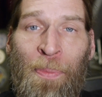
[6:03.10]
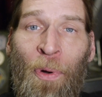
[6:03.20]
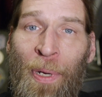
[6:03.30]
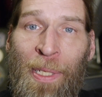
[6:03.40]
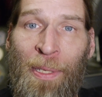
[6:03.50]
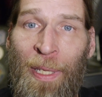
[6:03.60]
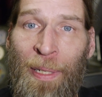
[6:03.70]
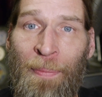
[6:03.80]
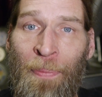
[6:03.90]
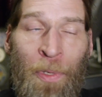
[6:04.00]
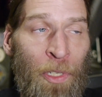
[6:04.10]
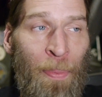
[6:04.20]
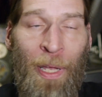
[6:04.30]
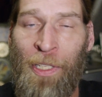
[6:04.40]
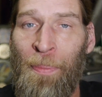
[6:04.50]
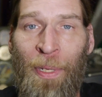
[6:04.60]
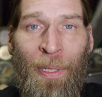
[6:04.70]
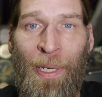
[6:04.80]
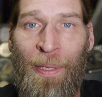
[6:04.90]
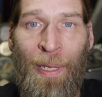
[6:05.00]
more easily. There's a
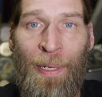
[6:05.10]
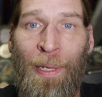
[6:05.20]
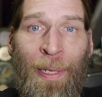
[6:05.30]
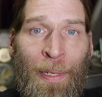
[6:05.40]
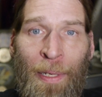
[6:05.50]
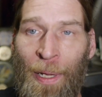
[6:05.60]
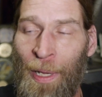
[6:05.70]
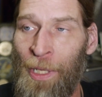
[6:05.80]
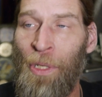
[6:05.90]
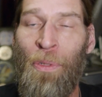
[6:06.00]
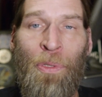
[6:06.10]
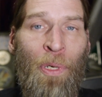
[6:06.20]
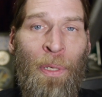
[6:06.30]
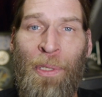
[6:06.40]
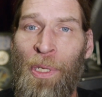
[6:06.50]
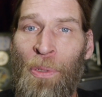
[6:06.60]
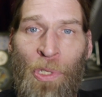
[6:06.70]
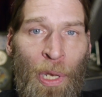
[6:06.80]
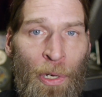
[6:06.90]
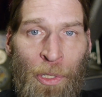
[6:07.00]
possibility that a huge, a
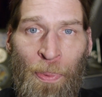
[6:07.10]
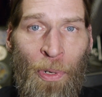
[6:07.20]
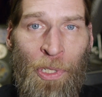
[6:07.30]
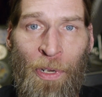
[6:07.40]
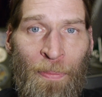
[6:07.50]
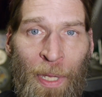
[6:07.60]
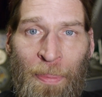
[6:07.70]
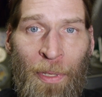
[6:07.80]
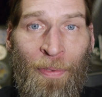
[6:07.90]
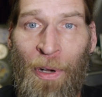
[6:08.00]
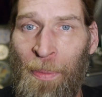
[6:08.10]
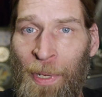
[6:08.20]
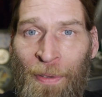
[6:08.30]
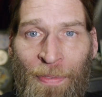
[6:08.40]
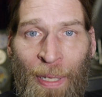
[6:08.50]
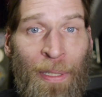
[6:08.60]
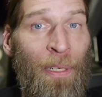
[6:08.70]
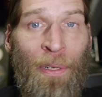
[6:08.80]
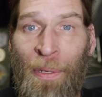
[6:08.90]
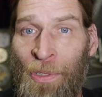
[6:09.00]
huge, large portion of people have already been infected
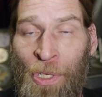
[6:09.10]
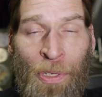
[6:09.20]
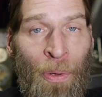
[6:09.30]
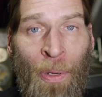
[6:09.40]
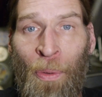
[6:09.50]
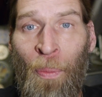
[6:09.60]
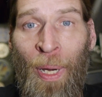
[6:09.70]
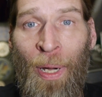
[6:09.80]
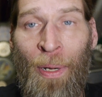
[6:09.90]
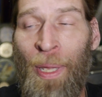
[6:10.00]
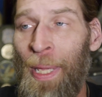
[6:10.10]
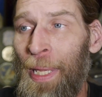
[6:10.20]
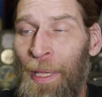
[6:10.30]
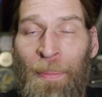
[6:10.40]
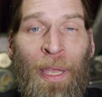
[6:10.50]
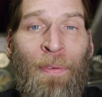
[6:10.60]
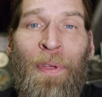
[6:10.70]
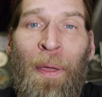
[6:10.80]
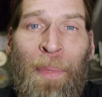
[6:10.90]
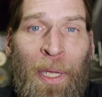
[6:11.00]
and just are unaware. It may have
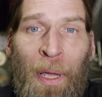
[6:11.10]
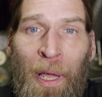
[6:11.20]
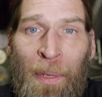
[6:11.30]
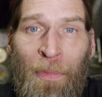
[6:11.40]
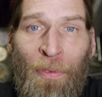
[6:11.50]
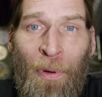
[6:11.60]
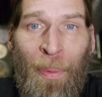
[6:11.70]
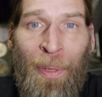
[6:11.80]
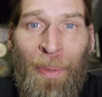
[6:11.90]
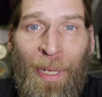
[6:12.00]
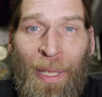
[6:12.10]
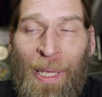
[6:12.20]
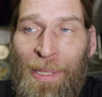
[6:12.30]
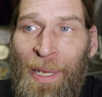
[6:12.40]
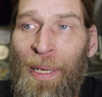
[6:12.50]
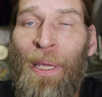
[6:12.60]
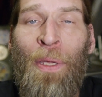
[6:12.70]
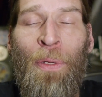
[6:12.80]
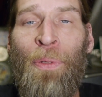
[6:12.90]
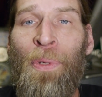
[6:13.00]
come and gone before we realized it.
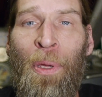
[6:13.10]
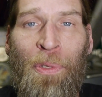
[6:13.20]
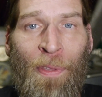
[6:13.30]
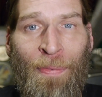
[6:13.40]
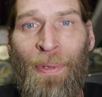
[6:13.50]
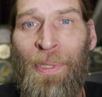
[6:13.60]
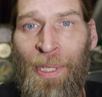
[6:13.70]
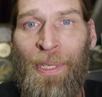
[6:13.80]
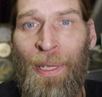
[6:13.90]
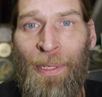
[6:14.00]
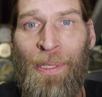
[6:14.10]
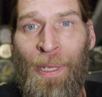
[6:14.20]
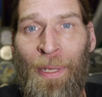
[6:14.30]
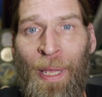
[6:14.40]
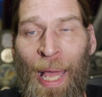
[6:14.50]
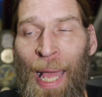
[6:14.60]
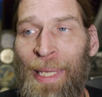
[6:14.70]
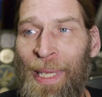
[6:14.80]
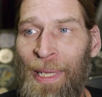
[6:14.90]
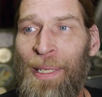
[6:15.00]
Who knows the full details? I
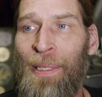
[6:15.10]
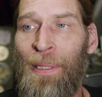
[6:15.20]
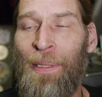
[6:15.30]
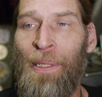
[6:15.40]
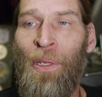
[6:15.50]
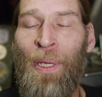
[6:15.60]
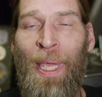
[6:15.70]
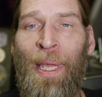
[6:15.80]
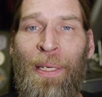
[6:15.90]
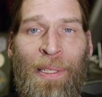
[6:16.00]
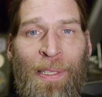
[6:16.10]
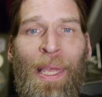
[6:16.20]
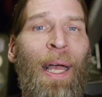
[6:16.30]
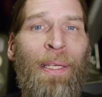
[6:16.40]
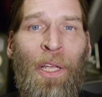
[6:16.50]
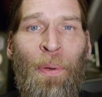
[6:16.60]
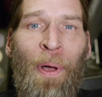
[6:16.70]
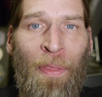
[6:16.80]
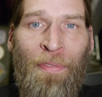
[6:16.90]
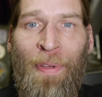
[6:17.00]
can't look at it and say I know
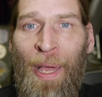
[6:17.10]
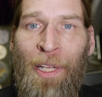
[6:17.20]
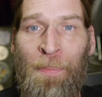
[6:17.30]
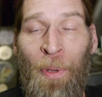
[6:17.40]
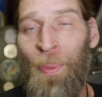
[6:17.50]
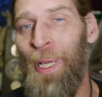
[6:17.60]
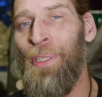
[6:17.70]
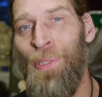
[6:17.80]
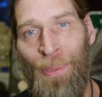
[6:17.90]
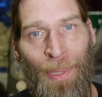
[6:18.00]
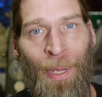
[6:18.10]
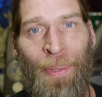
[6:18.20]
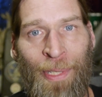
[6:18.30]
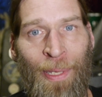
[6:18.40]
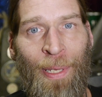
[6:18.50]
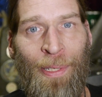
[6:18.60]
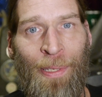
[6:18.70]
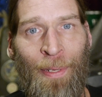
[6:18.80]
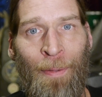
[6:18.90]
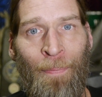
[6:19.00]
all the facts, but what I do know is
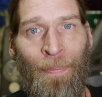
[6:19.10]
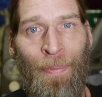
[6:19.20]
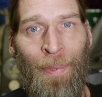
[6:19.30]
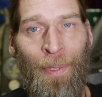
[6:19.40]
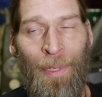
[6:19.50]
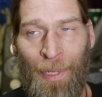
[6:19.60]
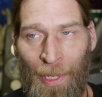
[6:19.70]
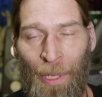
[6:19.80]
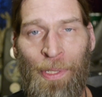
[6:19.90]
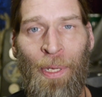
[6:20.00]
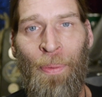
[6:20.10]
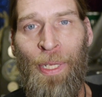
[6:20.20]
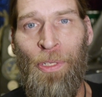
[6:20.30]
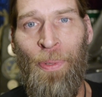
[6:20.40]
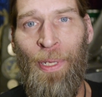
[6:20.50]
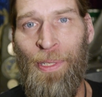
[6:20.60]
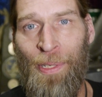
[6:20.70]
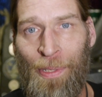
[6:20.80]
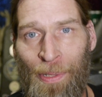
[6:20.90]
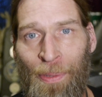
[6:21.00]
this. Closing restaurants
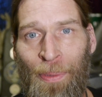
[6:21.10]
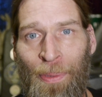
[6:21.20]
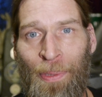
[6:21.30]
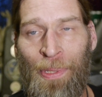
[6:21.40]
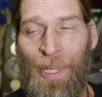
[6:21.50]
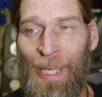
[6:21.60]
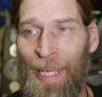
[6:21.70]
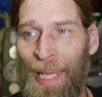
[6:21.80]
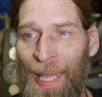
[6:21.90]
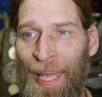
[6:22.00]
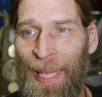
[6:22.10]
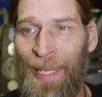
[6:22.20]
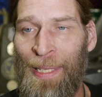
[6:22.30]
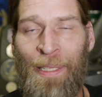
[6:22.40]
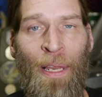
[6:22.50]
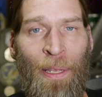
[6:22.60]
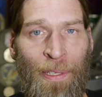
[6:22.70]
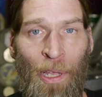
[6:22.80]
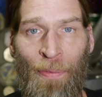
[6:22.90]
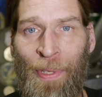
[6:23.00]
and schools uh, is not
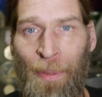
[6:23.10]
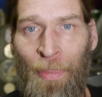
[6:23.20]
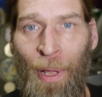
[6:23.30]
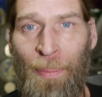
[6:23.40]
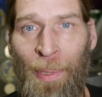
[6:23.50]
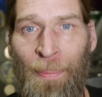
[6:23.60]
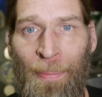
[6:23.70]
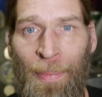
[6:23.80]
solving the problem.